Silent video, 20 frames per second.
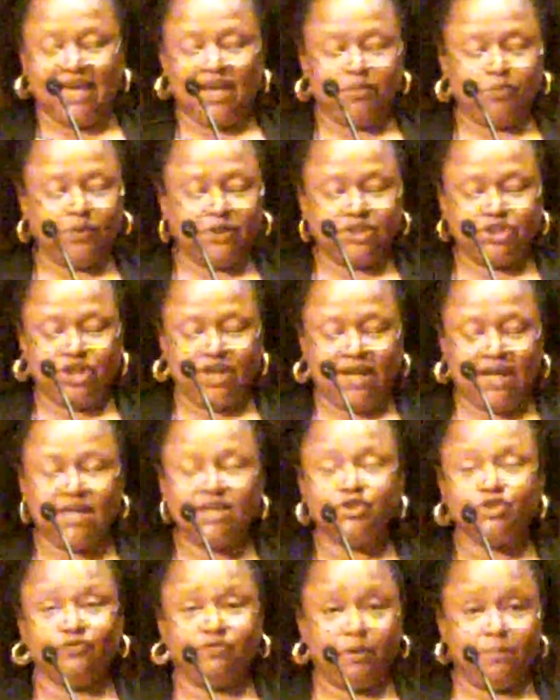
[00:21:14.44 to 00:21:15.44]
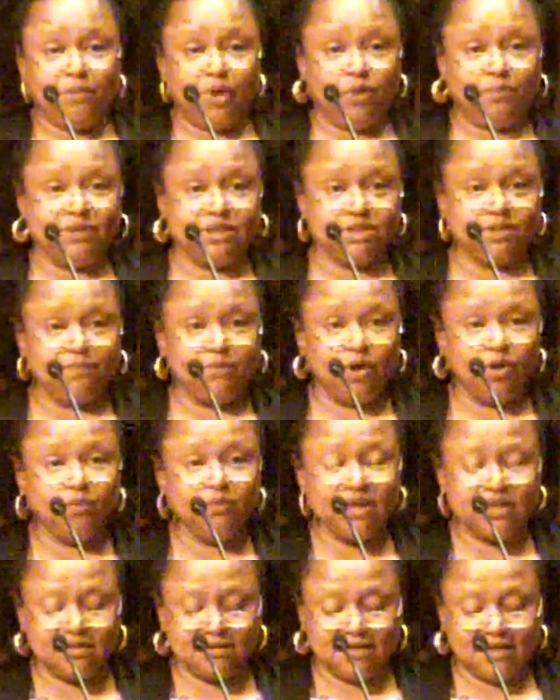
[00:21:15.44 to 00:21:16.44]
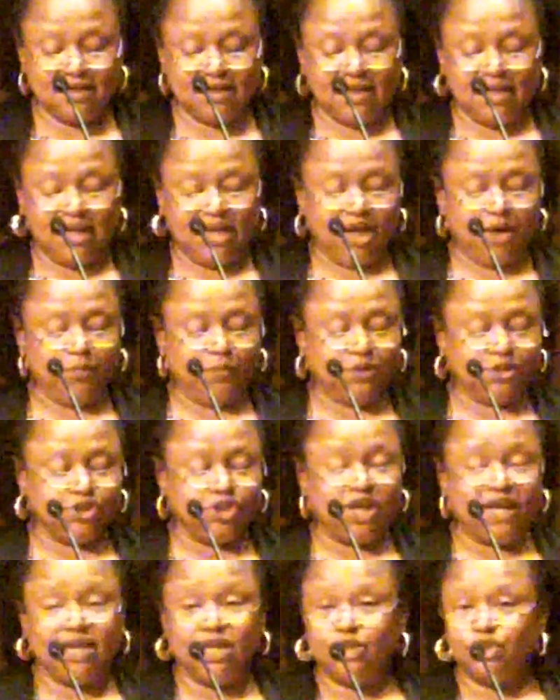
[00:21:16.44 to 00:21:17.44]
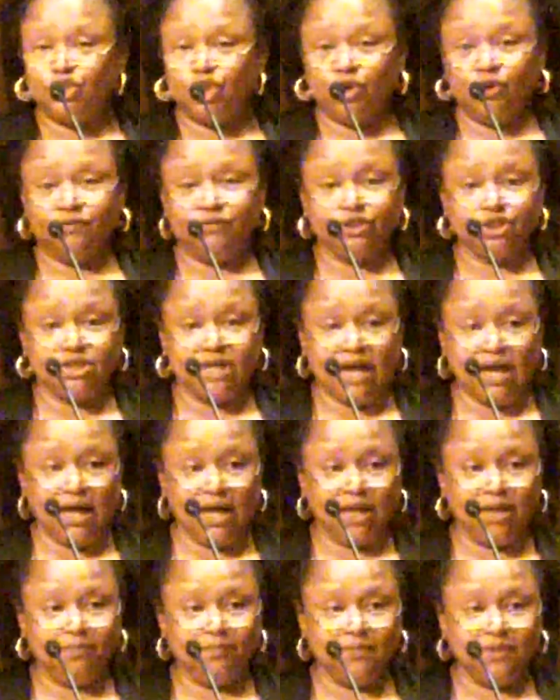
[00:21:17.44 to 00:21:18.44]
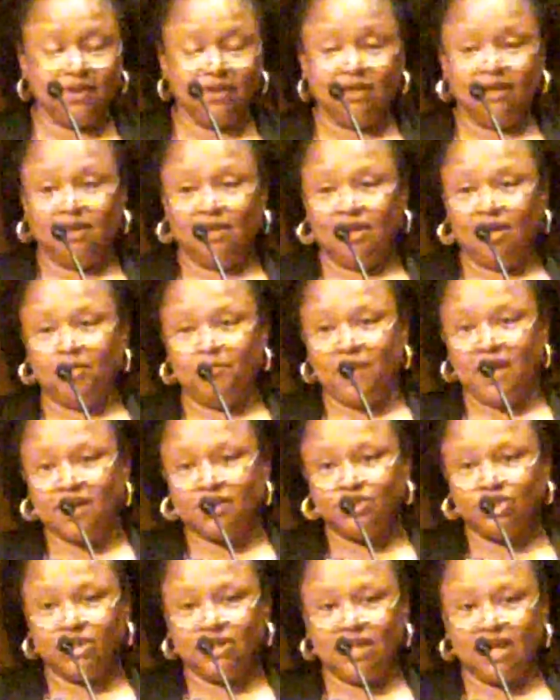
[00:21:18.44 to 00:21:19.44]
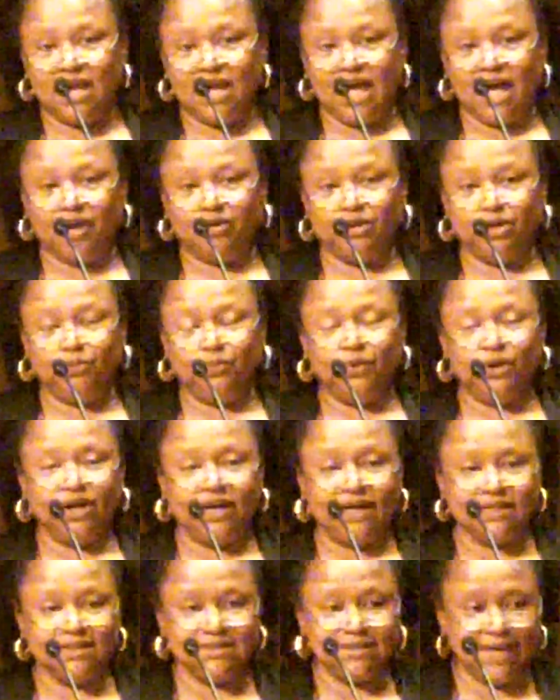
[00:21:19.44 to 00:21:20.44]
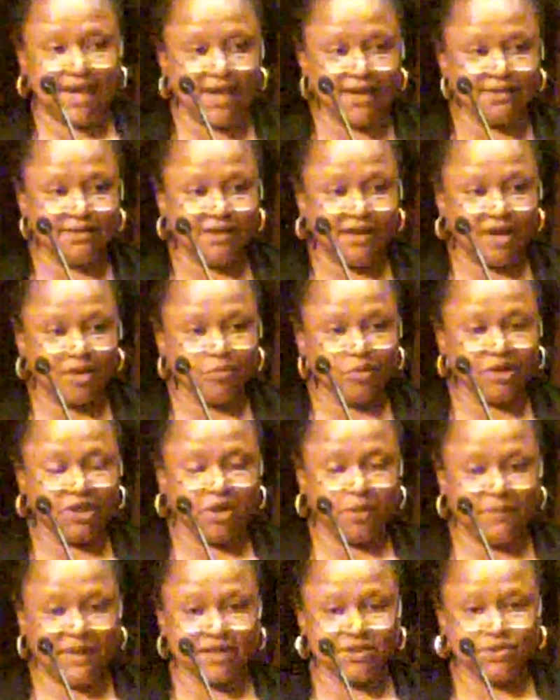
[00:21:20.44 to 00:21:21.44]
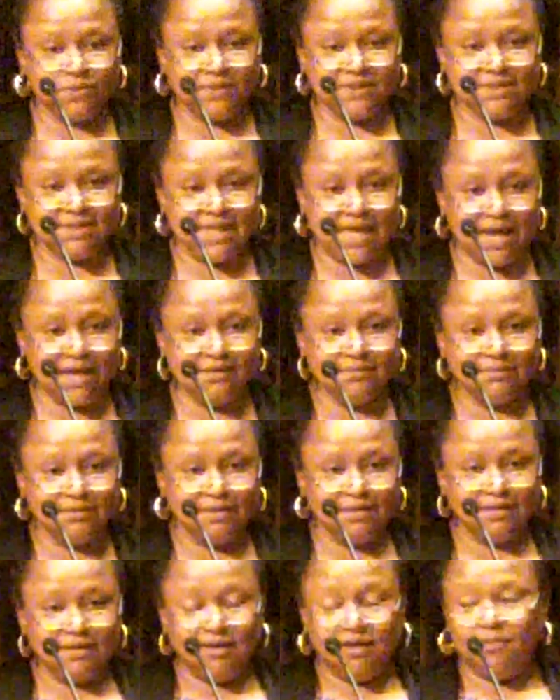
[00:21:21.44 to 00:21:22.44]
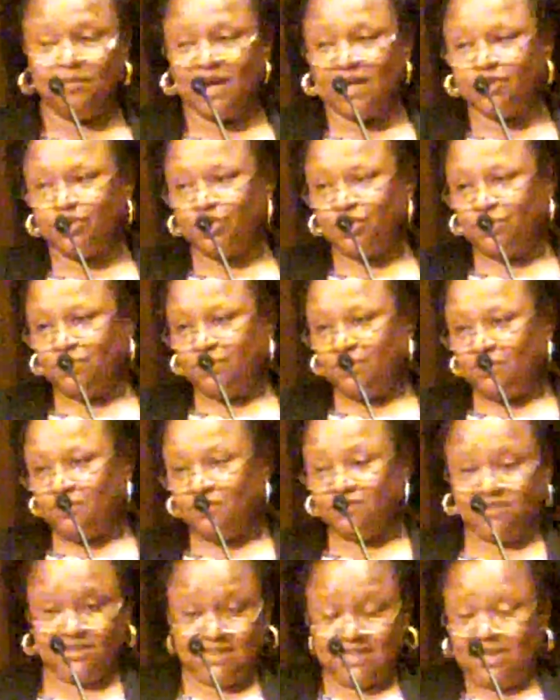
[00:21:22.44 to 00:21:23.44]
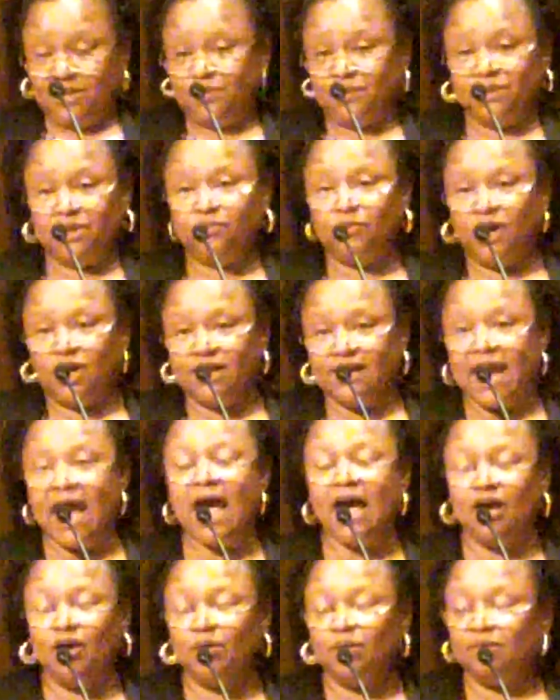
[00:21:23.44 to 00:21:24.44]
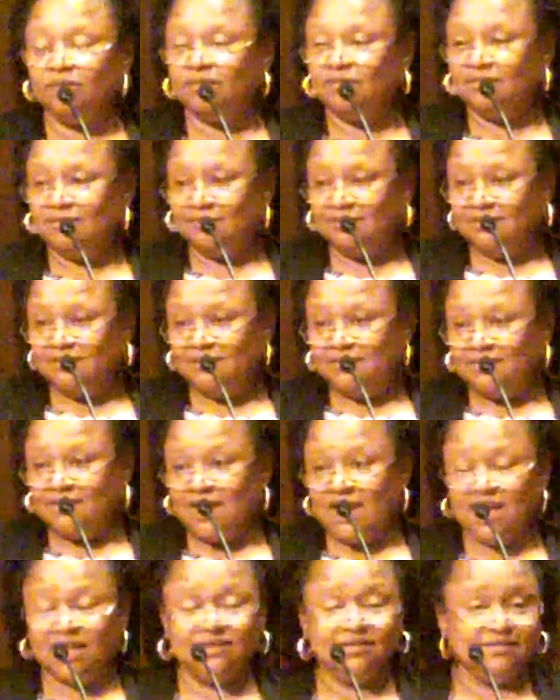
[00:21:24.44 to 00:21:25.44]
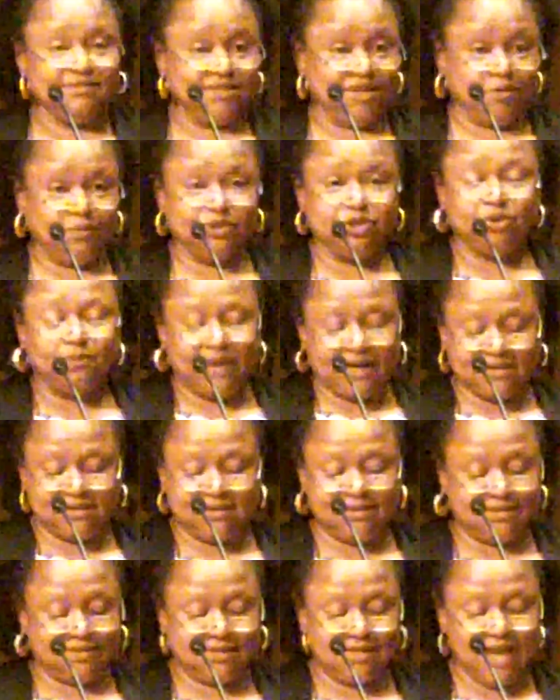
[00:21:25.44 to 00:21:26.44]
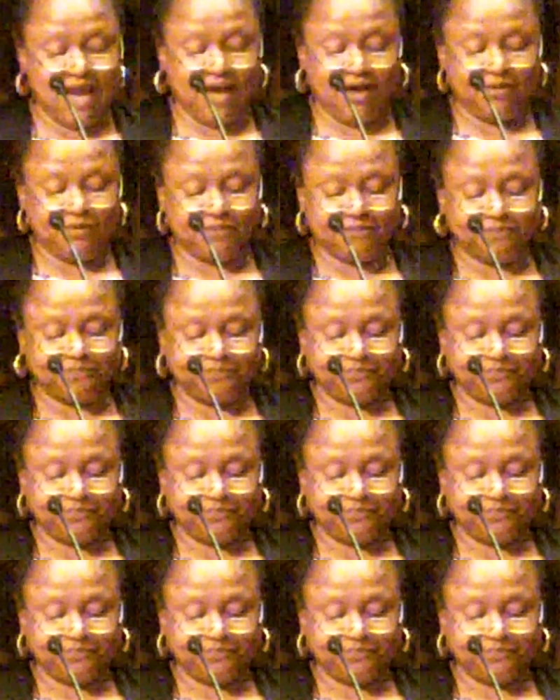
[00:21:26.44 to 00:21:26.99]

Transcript: It will change from moment to moment. It will change over time. Imagine how you were at 10 and what your best was then. See who you are now and see what your best is now.